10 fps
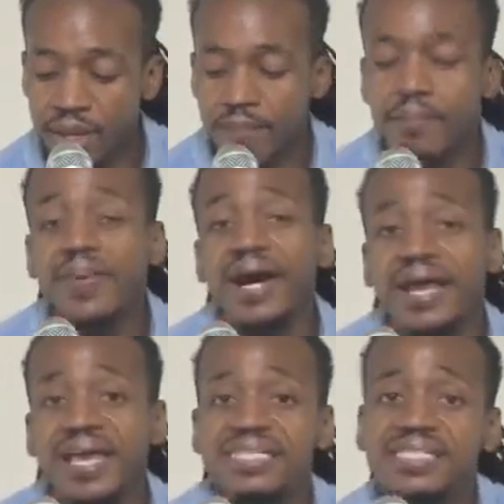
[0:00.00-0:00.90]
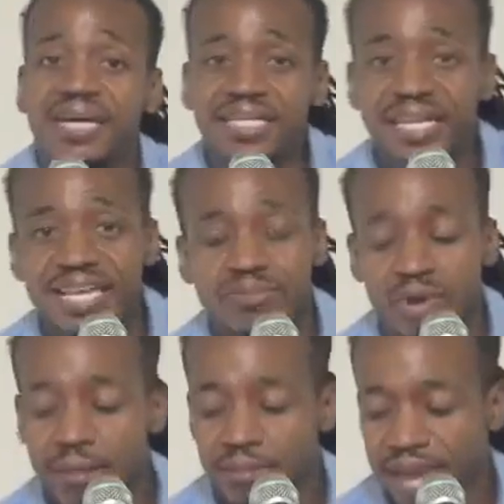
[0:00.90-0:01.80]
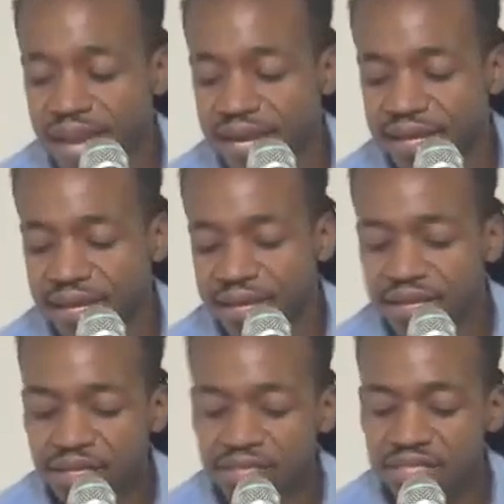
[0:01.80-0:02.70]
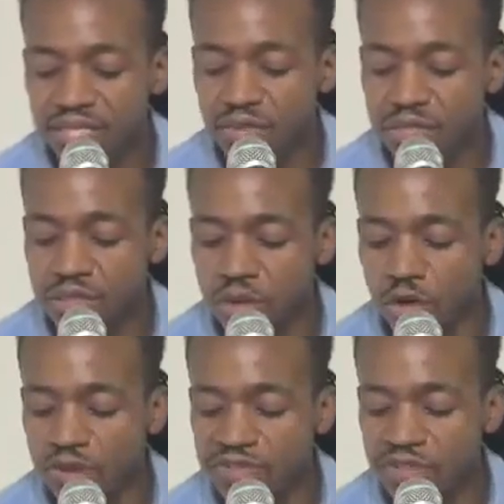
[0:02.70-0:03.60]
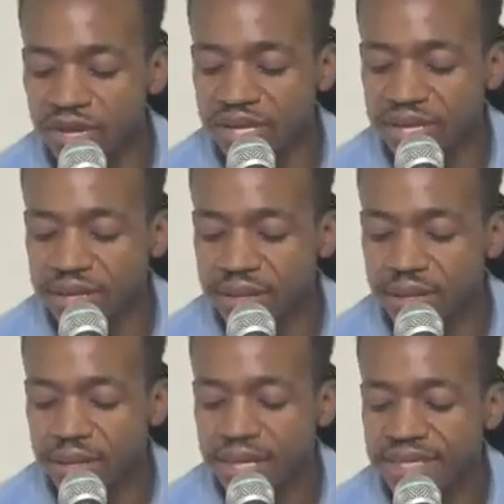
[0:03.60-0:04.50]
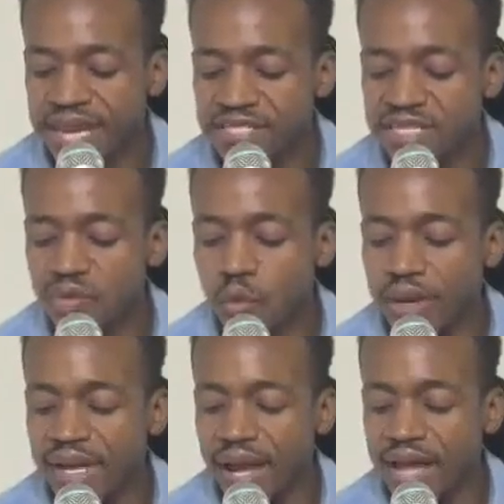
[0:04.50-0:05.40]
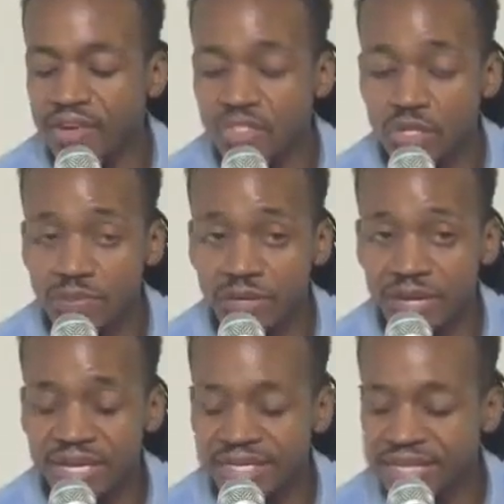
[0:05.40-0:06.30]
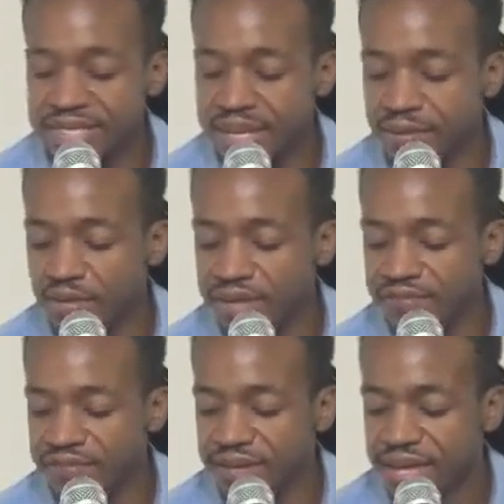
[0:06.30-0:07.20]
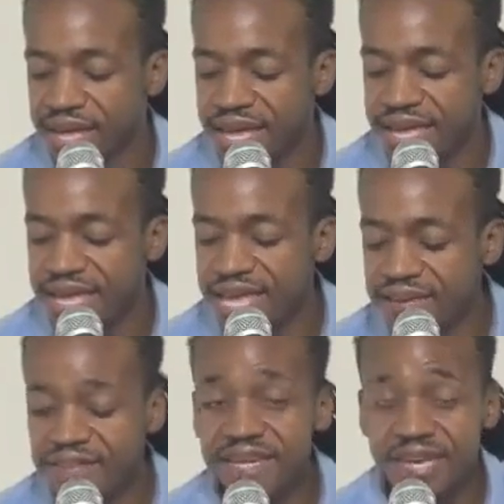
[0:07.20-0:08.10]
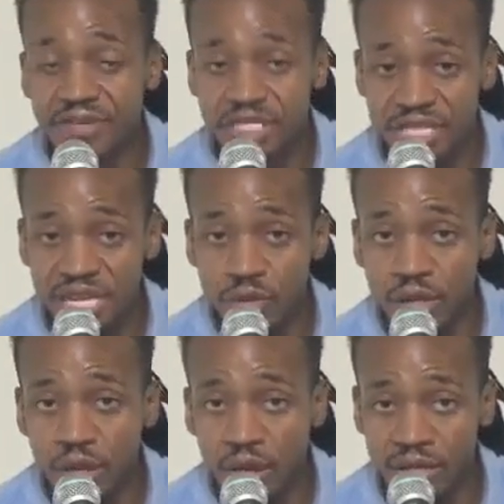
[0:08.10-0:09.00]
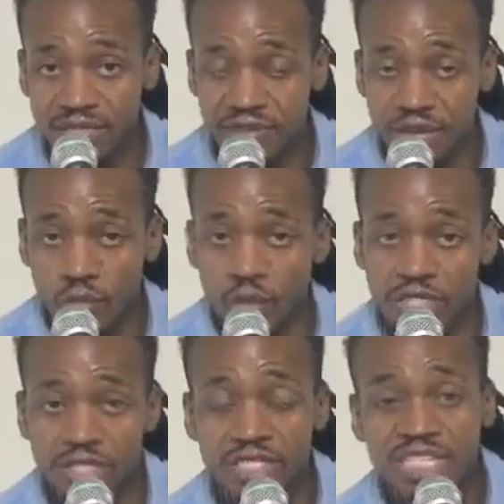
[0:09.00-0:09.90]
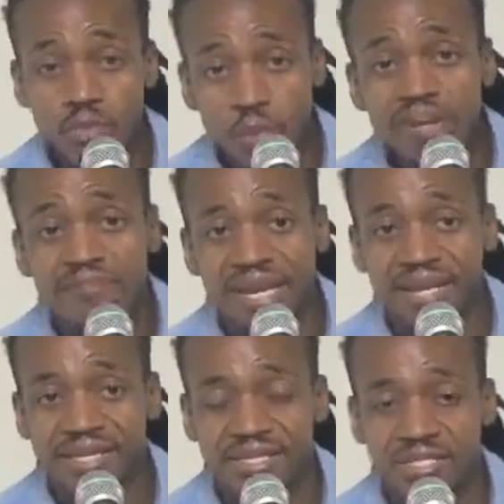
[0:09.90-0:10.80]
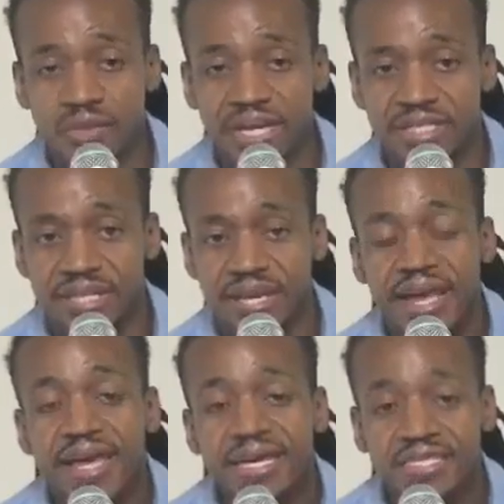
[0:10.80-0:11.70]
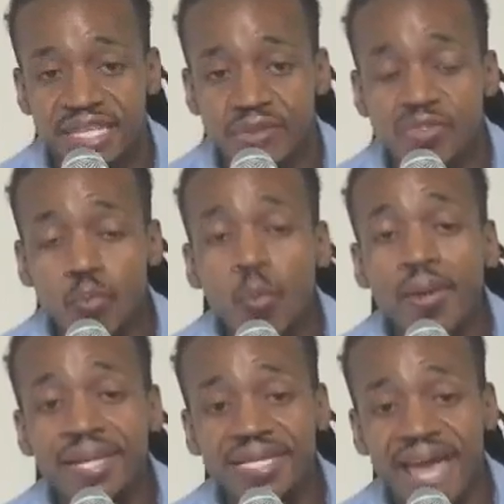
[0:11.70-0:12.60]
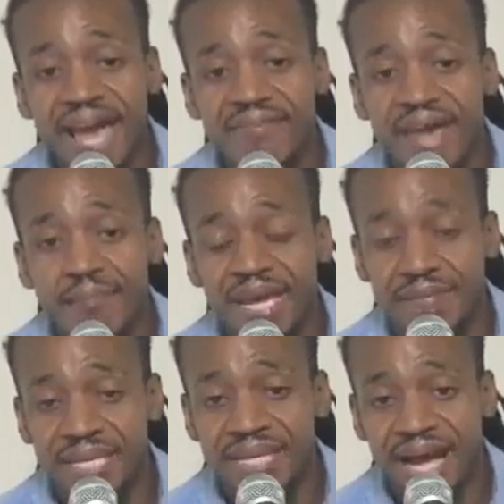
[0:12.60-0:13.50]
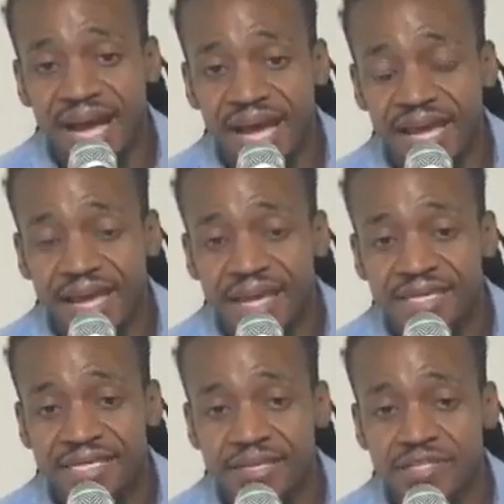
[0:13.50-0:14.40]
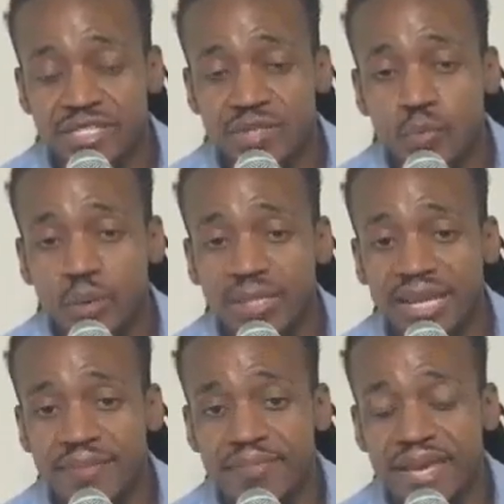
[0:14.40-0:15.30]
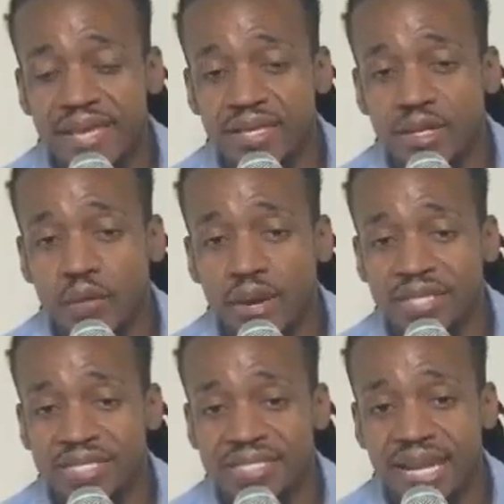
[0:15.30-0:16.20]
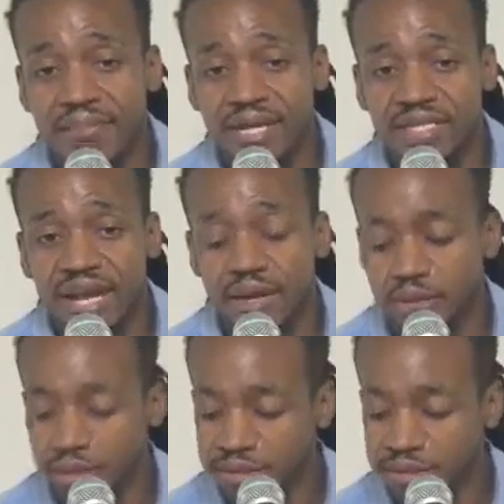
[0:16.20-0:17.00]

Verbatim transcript: But it's nonetheless problematic. She was so grief stricken that she wanted others to experience that same grief, even if she were the cause of it, which she would have been in this situation. She was willing to have that baby die just because she wouldn't admit, you know what, this is not my child.